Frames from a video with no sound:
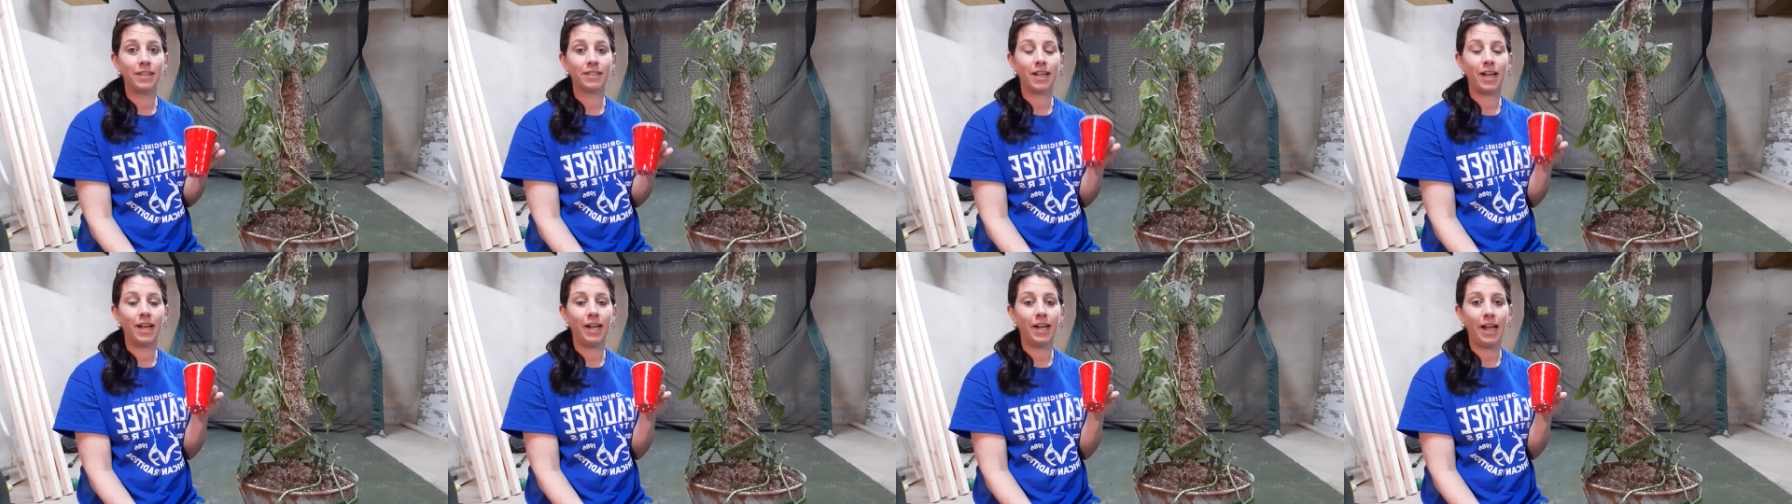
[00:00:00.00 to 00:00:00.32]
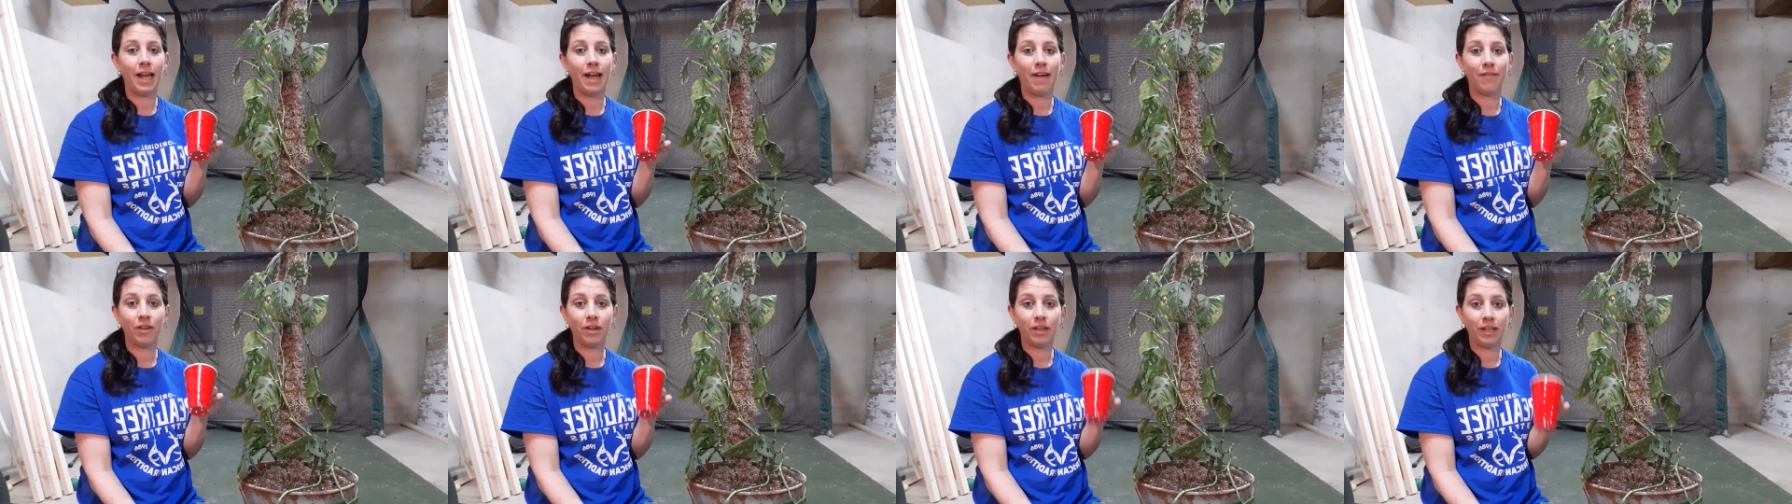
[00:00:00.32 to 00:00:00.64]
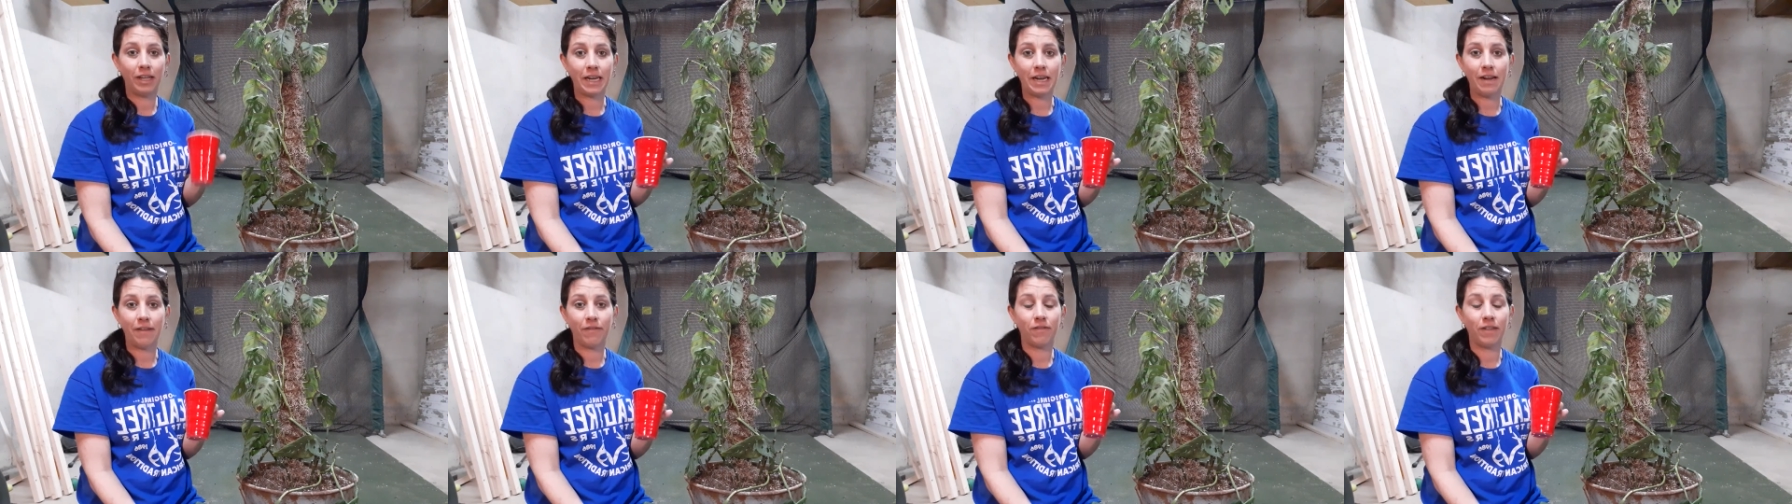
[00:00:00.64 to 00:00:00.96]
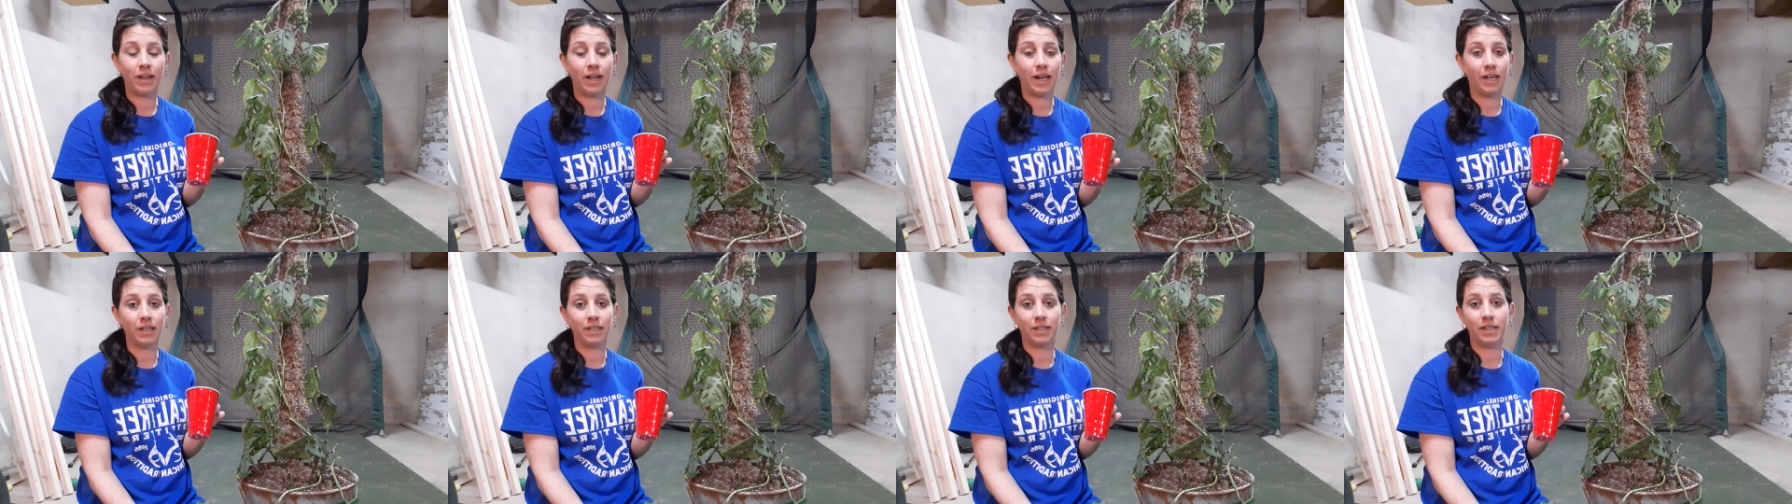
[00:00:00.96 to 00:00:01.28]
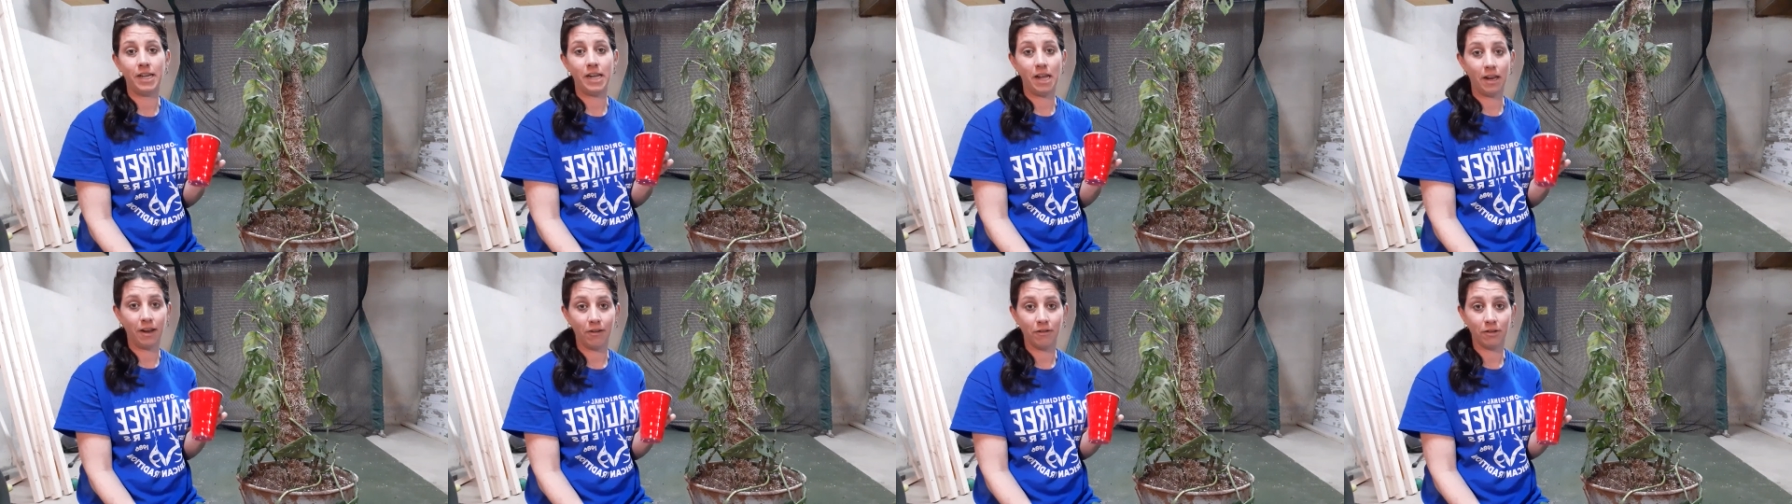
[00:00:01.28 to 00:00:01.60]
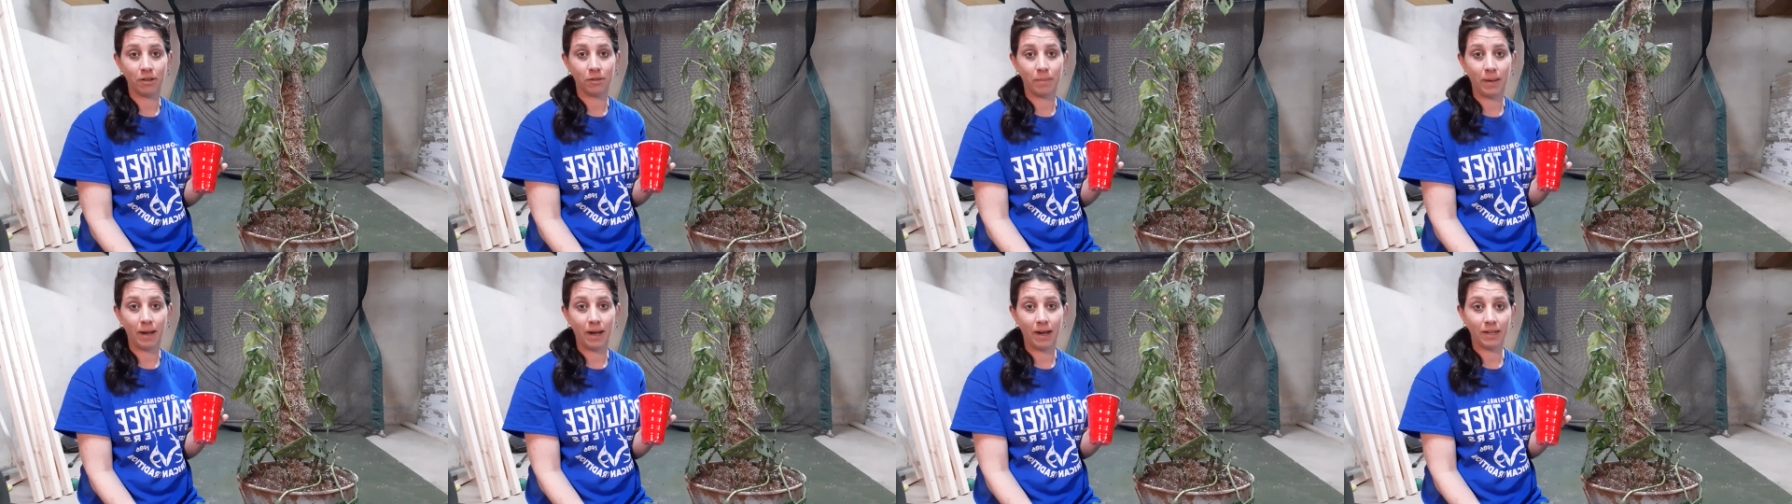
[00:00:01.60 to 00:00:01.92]
I have a leaf that has a yellow
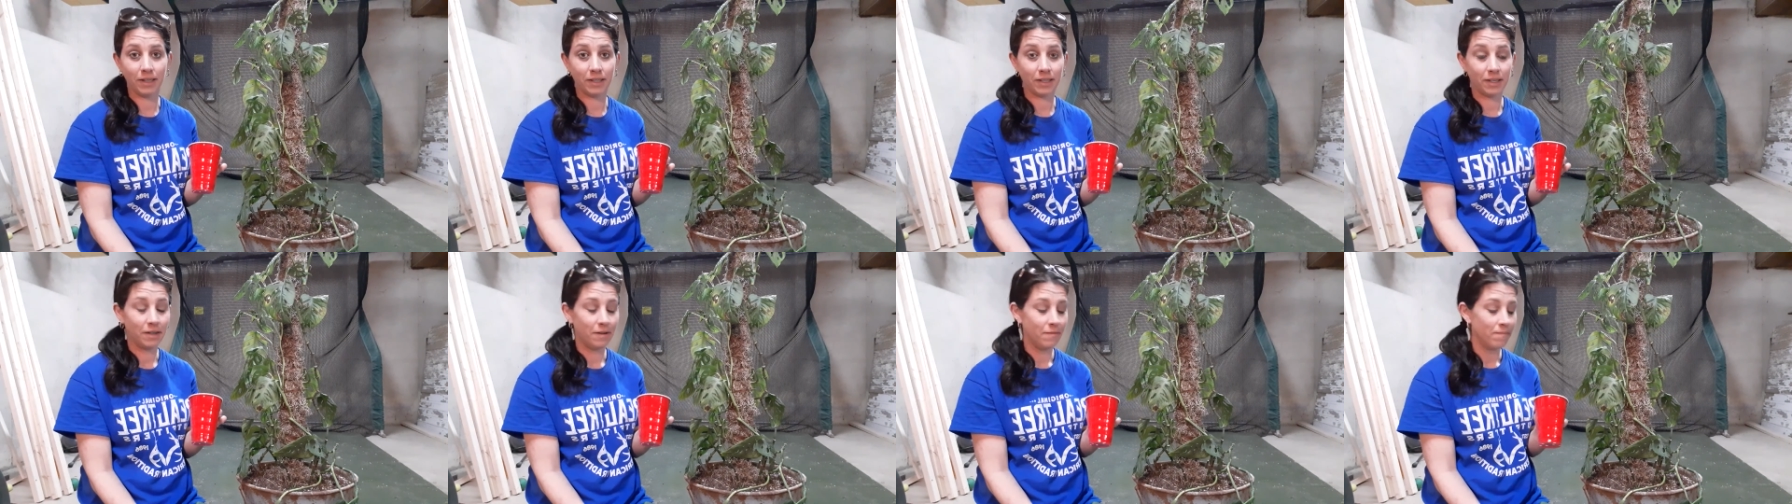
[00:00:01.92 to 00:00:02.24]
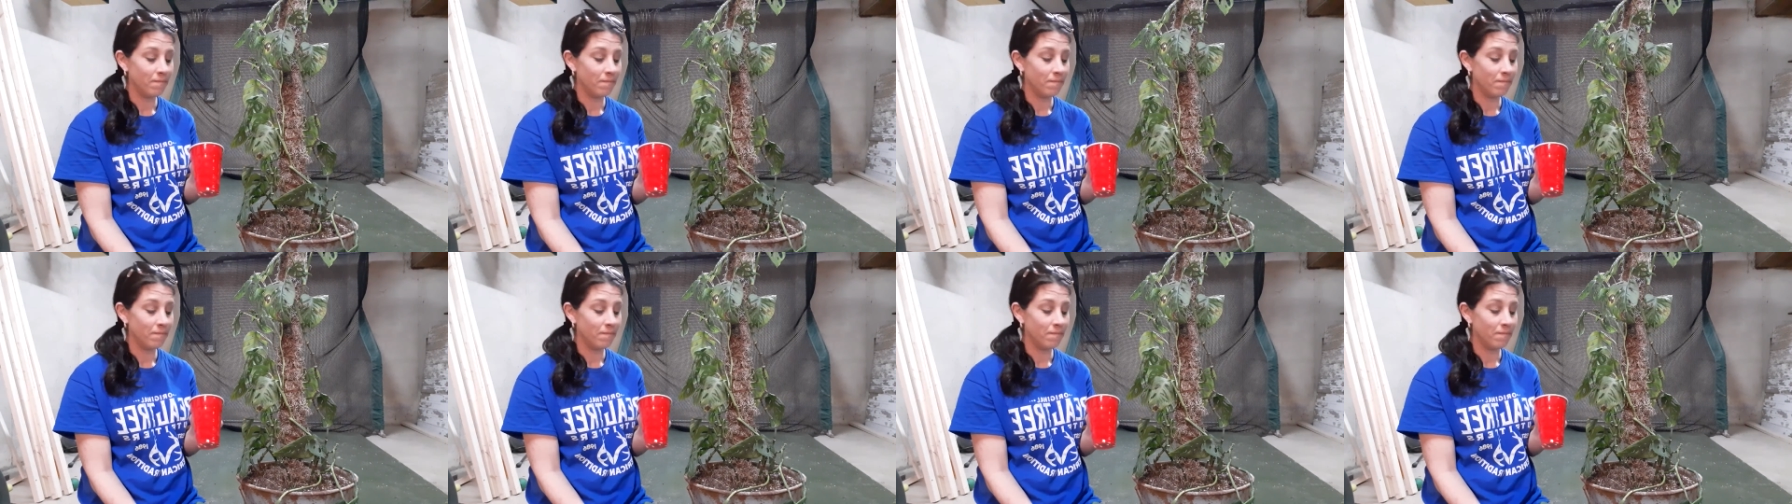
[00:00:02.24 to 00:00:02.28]
spot.